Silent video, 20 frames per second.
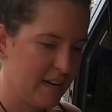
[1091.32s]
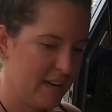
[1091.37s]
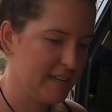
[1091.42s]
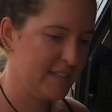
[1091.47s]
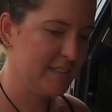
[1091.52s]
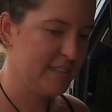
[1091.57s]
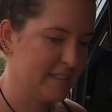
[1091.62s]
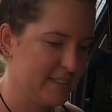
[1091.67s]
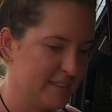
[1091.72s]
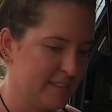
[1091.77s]
I
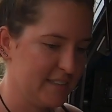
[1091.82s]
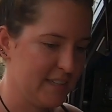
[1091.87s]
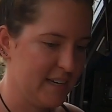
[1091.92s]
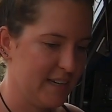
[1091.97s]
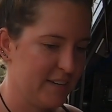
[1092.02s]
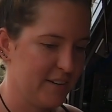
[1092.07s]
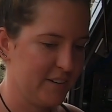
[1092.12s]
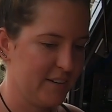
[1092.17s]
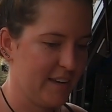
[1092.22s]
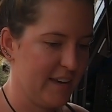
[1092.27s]
just, I
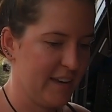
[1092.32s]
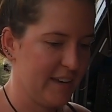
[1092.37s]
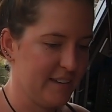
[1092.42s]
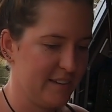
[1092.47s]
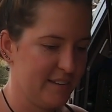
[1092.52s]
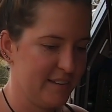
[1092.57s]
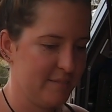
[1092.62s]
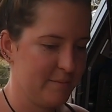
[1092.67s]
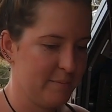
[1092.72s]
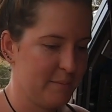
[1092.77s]
don't get
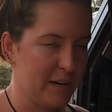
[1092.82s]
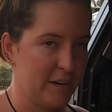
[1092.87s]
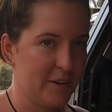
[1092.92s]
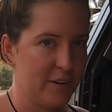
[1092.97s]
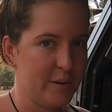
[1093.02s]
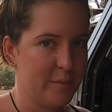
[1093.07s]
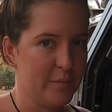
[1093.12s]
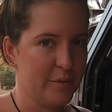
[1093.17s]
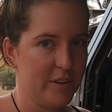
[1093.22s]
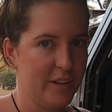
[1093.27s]
my
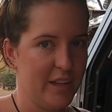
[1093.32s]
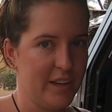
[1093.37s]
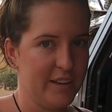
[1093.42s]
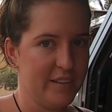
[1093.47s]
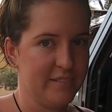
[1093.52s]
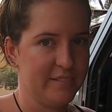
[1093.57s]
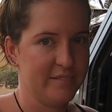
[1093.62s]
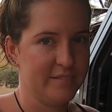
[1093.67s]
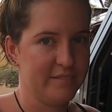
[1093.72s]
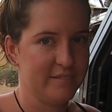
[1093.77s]
creme brulee.
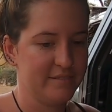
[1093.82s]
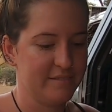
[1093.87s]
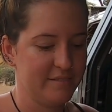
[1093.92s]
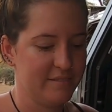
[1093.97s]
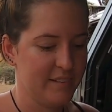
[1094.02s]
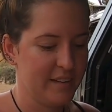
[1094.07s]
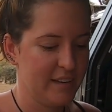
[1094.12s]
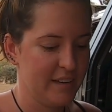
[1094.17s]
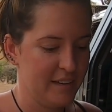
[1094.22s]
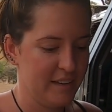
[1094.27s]

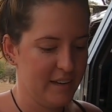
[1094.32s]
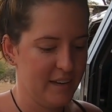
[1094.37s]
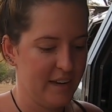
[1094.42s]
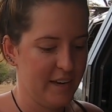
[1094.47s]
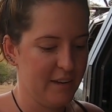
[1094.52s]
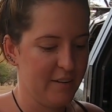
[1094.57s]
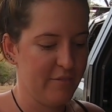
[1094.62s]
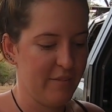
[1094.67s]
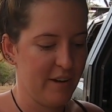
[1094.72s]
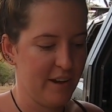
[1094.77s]

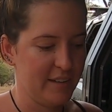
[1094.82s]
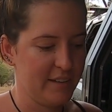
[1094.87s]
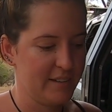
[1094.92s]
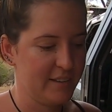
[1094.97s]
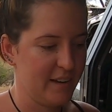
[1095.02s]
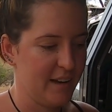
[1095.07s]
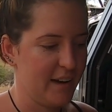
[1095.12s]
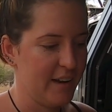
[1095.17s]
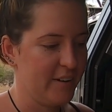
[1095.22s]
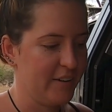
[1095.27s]
In fact,
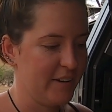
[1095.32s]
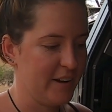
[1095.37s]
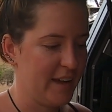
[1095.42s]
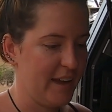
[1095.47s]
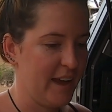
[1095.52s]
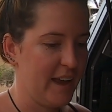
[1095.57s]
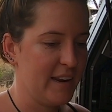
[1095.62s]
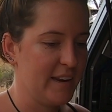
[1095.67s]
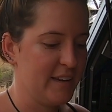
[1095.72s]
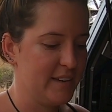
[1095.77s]
I don't get
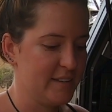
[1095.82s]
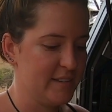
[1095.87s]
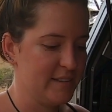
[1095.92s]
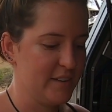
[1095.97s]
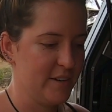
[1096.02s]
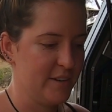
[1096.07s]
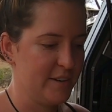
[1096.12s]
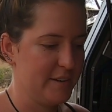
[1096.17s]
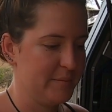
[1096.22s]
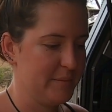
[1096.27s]
any
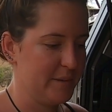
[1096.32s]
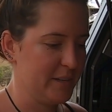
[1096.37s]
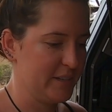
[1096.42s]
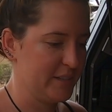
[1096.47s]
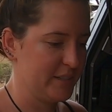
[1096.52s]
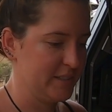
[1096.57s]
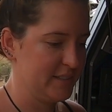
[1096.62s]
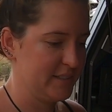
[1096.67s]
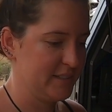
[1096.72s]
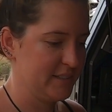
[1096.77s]
dessert
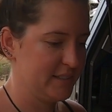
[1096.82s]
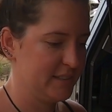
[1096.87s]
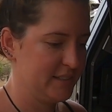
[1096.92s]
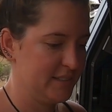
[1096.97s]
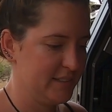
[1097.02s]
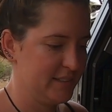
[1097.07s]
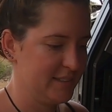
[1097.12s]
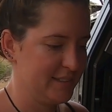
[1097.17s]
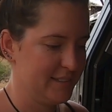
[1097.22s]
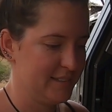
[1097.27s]
because
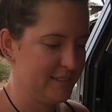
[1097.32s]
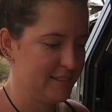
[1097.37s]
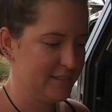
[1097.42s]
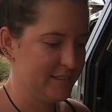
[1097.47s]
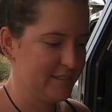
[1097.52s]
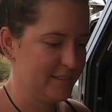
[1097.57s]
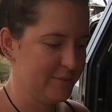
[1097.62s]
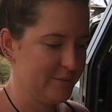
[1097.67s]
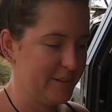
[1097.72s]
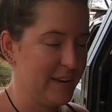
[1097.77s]

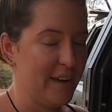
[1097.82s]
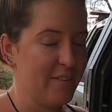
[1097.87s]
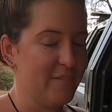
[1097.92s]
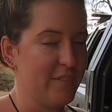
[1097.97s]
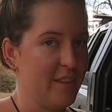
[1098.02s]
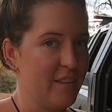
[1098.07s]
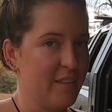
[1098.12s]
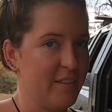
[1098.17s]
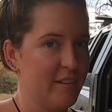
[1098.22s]
you have